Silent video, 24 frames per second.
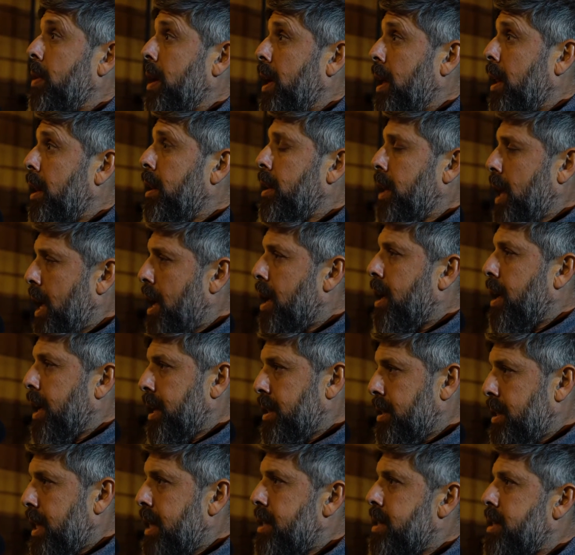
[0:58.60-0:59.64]
well. Yeah,
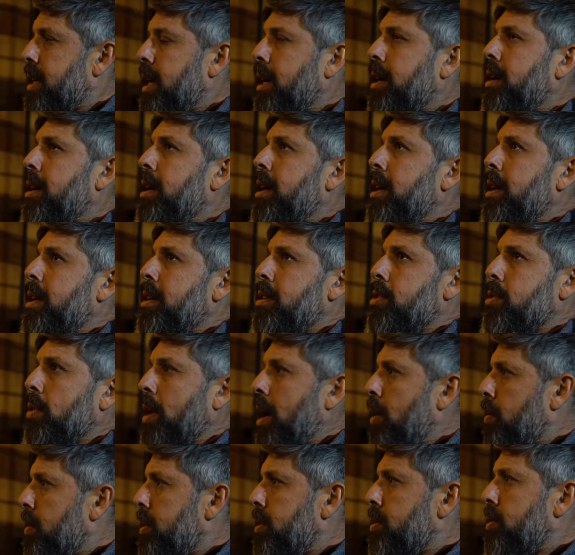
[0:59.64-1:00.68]
and test taker. So
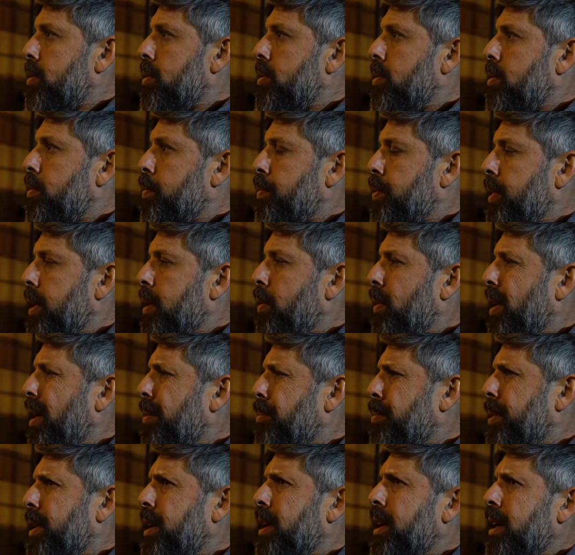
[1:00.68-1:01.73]
I would do pretty well.
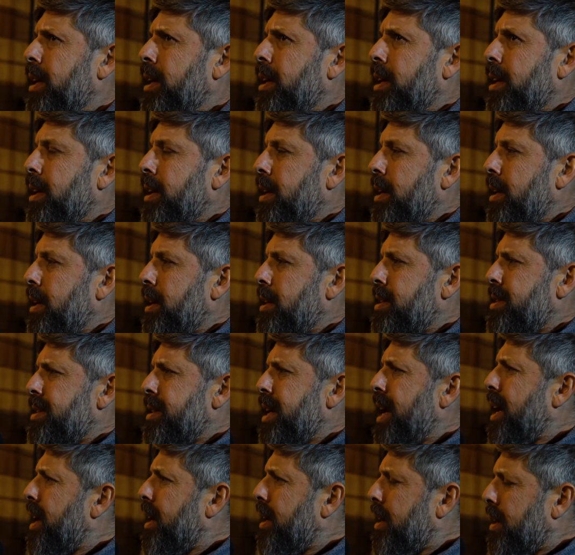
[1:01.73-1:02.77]
But it's
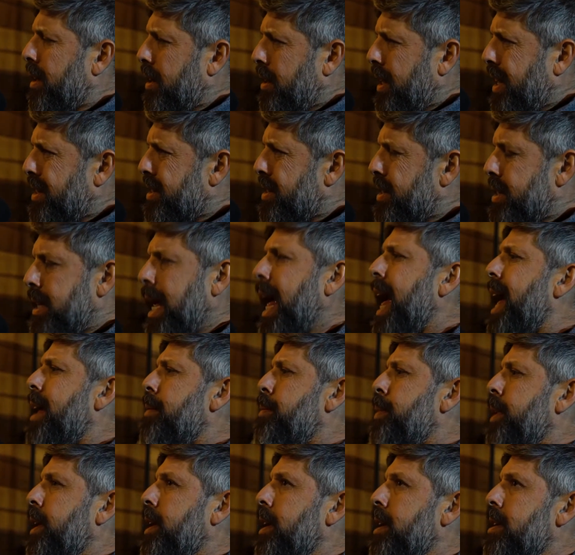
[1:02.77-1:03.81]
not, that's sad
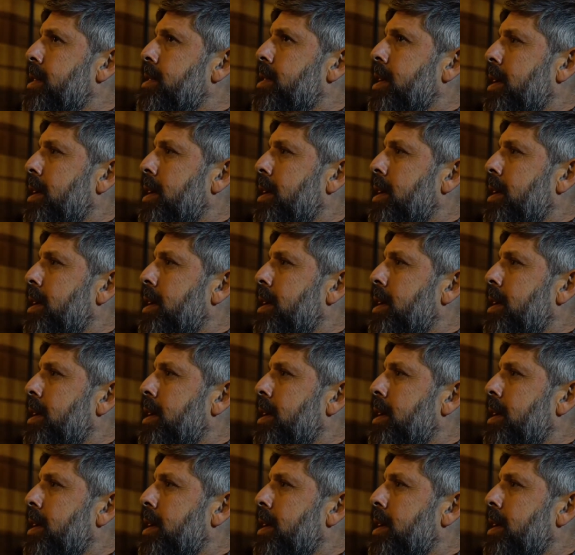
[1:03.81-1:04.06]
because